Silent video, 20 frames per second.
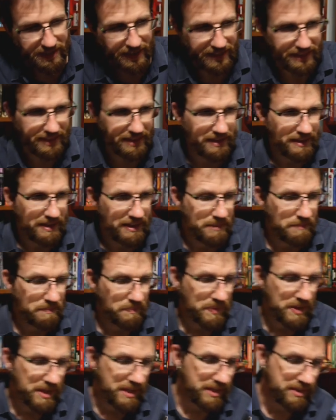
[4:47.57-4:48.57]
And
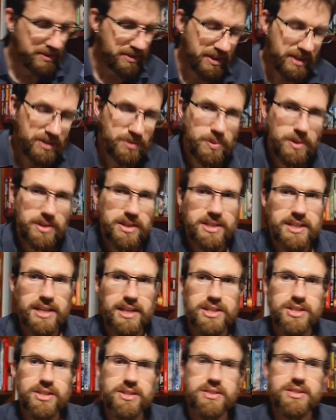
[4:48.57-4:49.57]
so that's where the
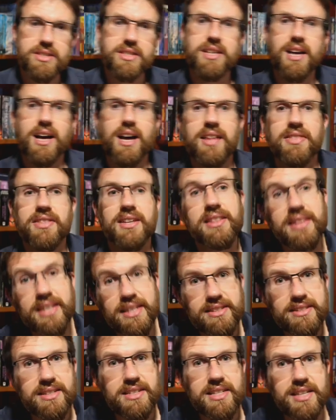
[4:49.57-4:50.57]
tensions start. Then
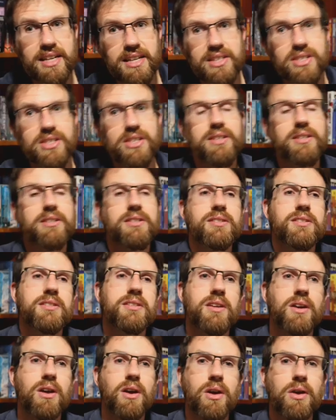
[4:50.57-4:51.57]
there's the
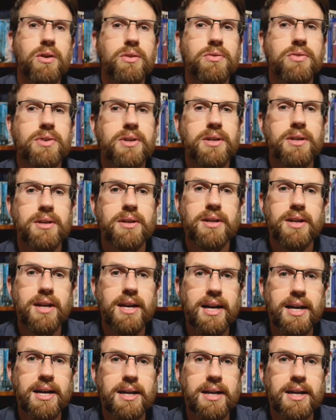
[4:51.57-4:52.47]
tensions over,